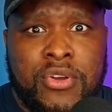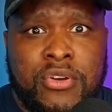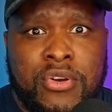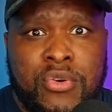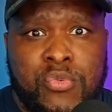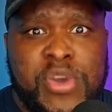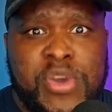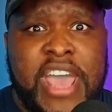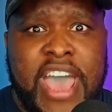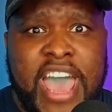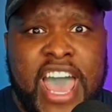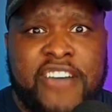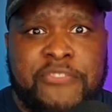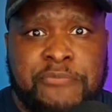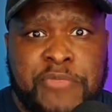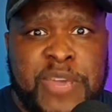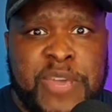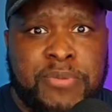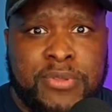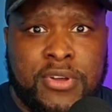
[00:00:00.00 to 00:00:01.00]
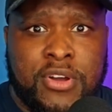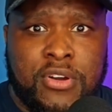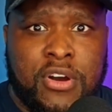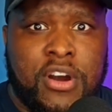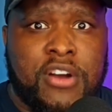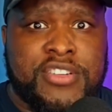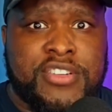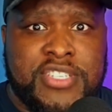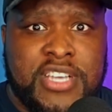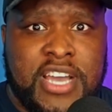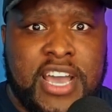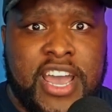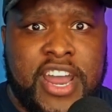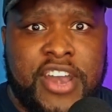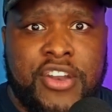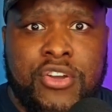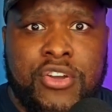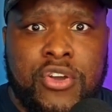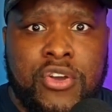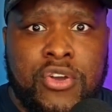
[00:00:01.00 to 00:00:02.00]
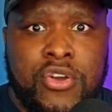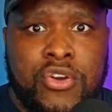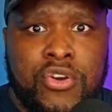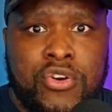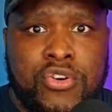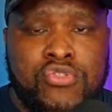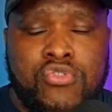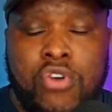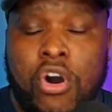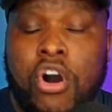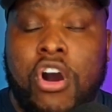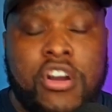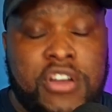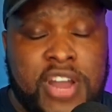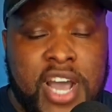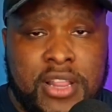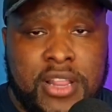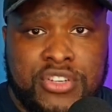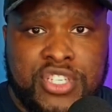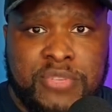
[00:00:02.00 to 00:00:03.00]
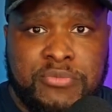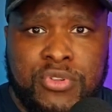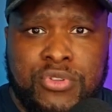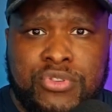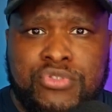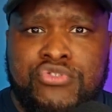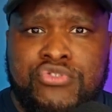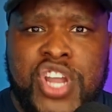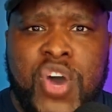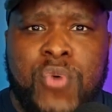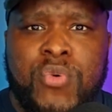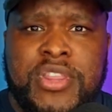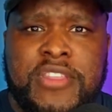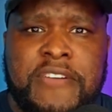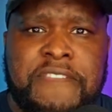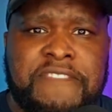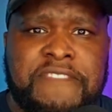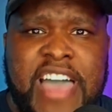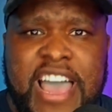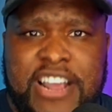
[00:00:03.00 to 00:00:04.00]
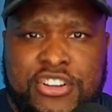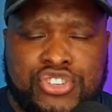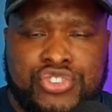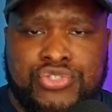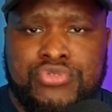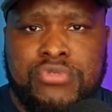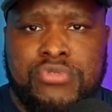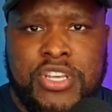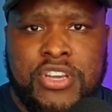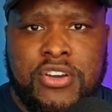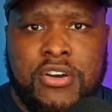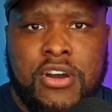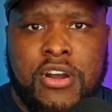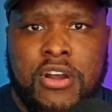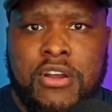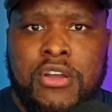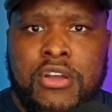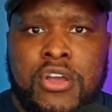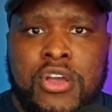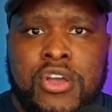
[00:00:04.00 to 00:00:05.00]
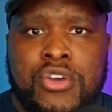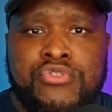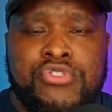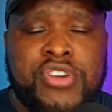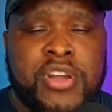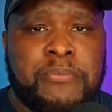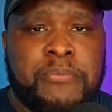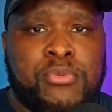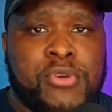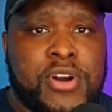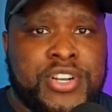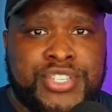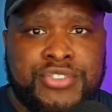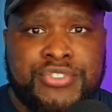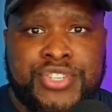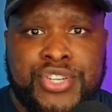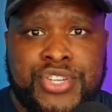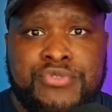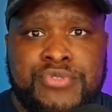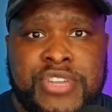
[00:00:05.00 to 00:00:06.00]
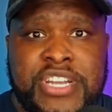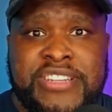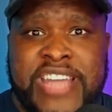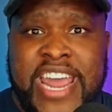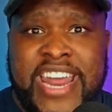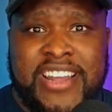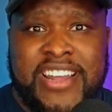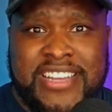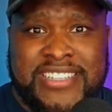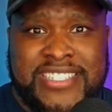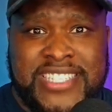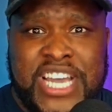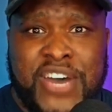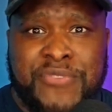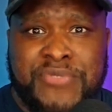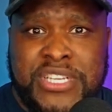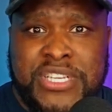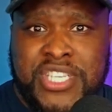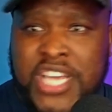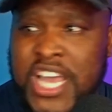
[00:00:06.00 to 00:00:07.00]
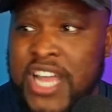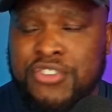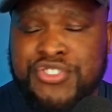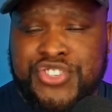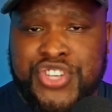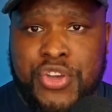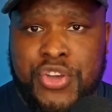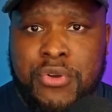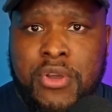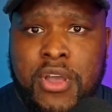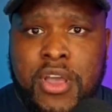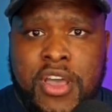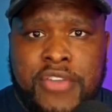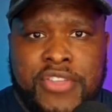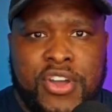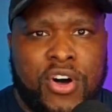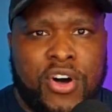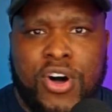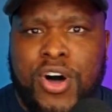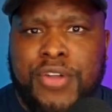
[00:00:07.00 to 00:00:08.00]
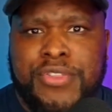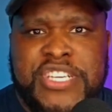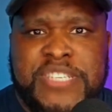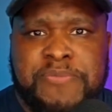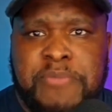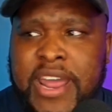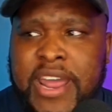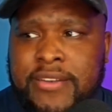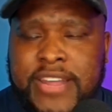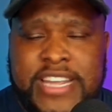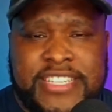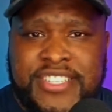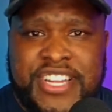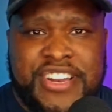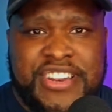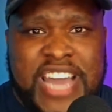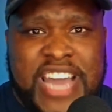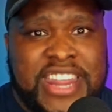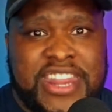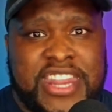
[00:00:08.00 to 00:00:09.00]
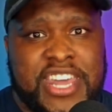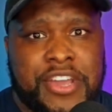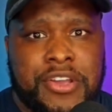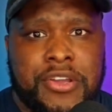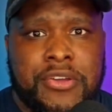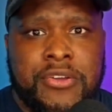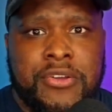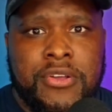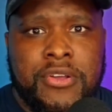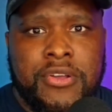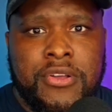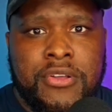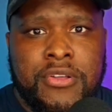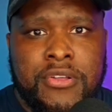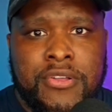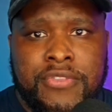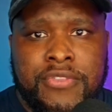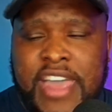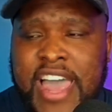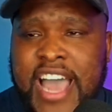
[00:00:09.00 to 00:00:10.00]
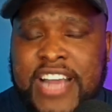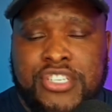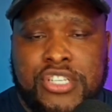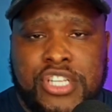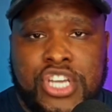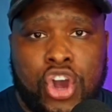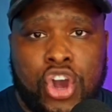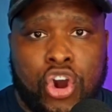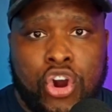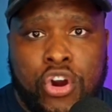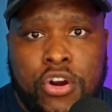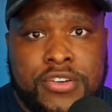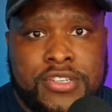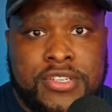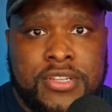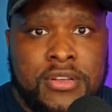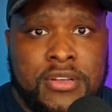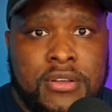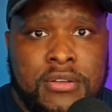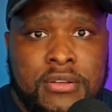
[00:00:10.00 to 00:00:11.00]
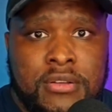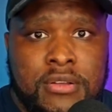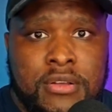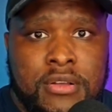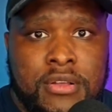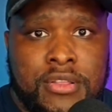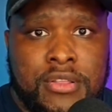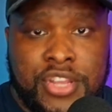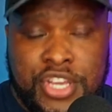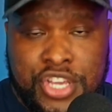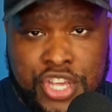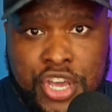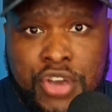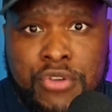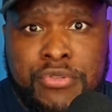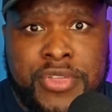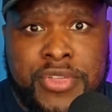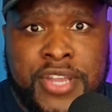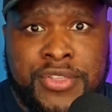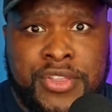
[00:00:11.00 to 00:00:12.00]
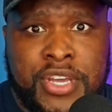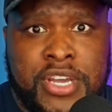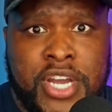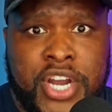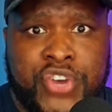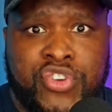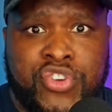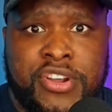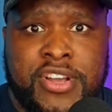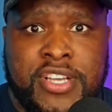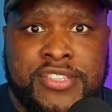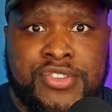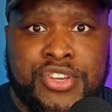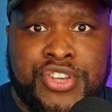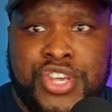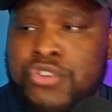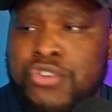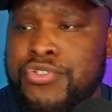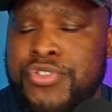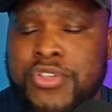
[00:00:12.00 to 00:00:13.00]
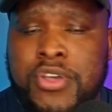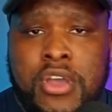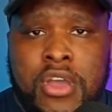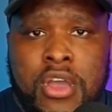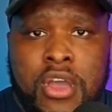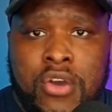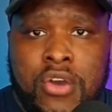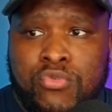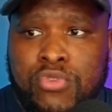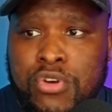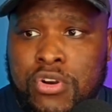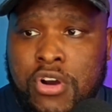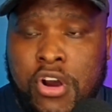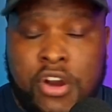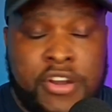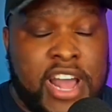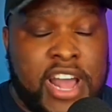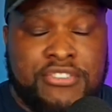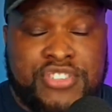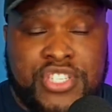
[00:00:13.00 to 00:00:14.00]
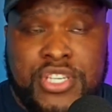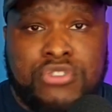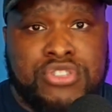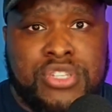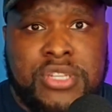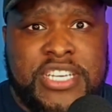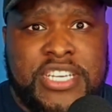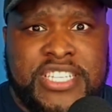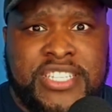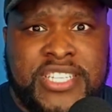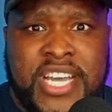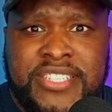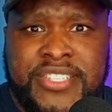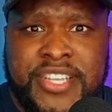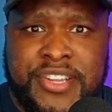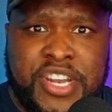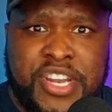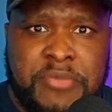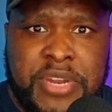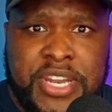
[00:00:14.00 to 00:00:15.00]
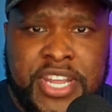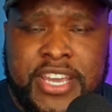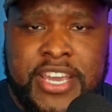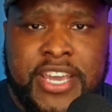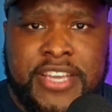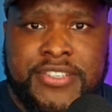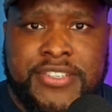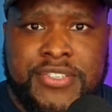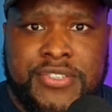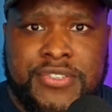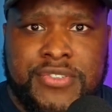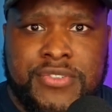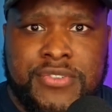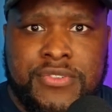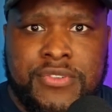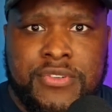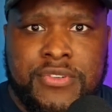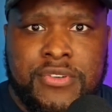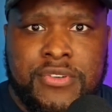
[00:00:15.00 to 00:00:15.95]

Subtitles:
We have people on our side who are knowledgeable, who know what the facts truly are, who can point you to the data itself that tells you that all these mandates did nothing. They actually hurt the youth in the country because the youth are now socially stunted in many cases.